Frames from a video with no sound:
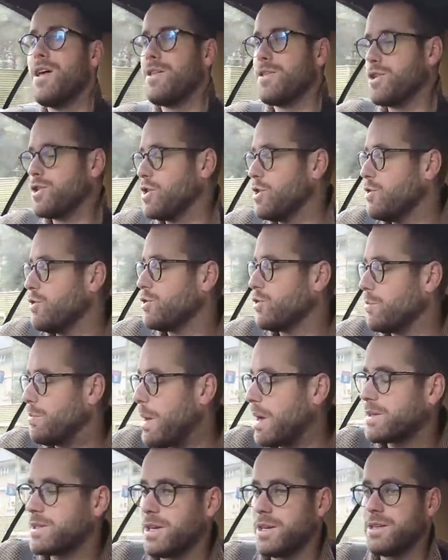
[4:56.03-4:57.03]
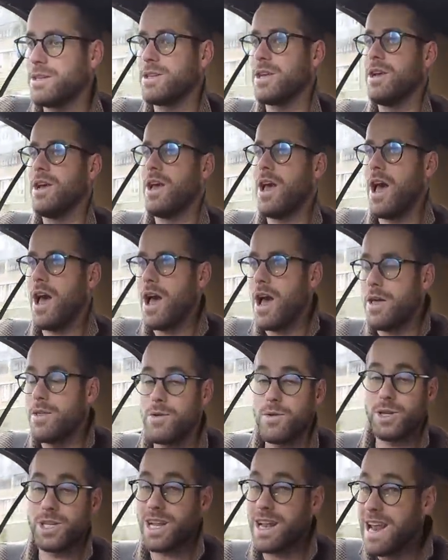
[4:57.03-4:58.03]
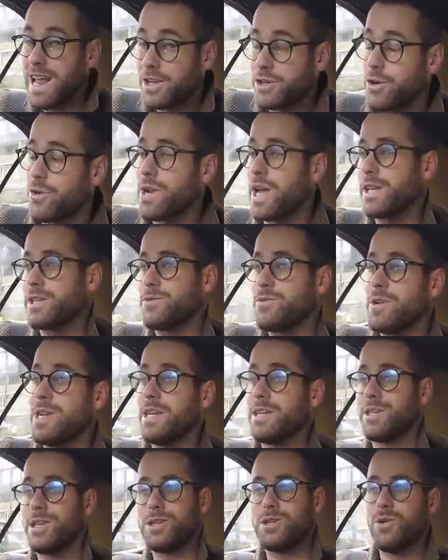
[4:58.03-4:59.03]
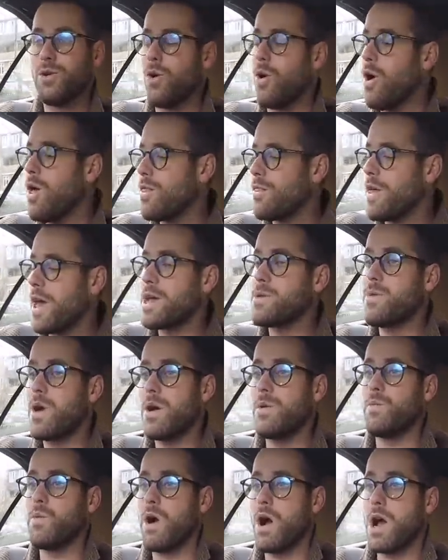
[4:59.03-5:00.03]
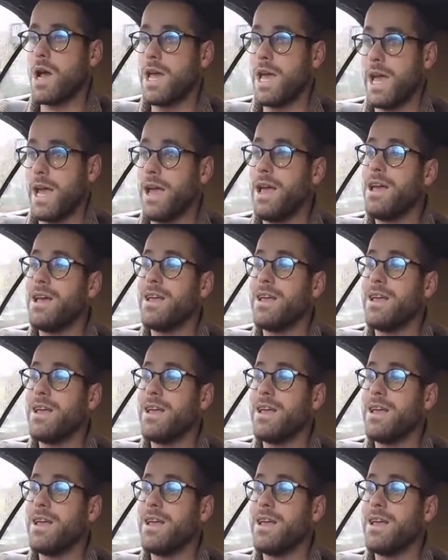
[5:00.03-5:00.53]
the usual buttons, uh, which are electronic to release the door, they weren't working.